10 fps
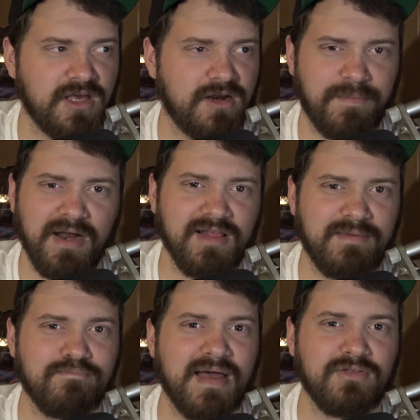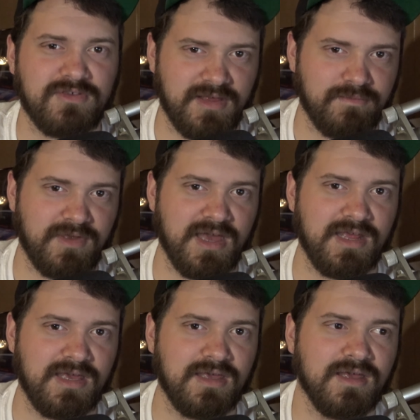It apparently melts them
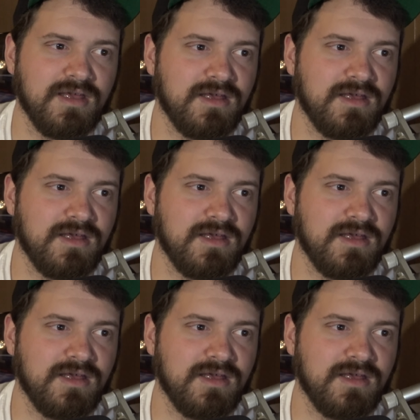getting